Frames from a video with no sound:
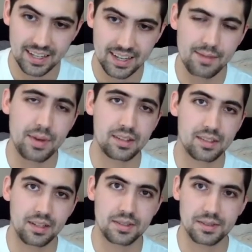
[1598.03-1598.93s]
it makes
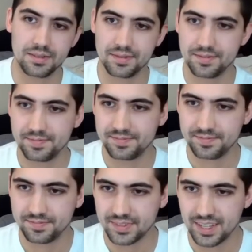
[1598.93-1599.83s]
sense.
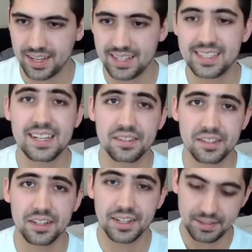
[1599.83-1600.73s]
It's
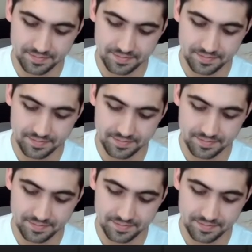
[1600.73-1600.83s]
easier.